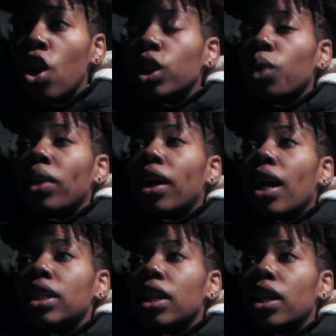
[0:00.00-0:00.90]
So when it
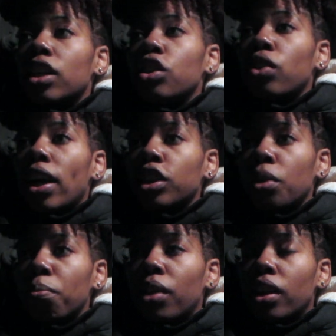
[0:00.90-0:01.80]
got to the
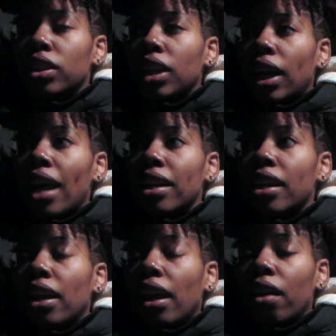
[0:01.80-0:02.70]
extraction parts, like, I
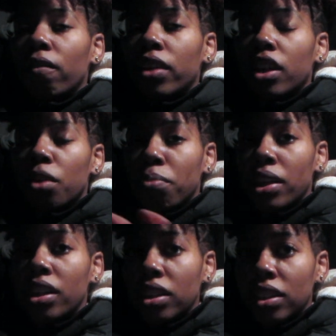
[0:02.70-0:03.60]
didn't have any
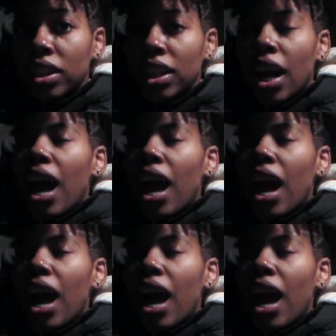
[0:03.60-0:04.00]
mittens.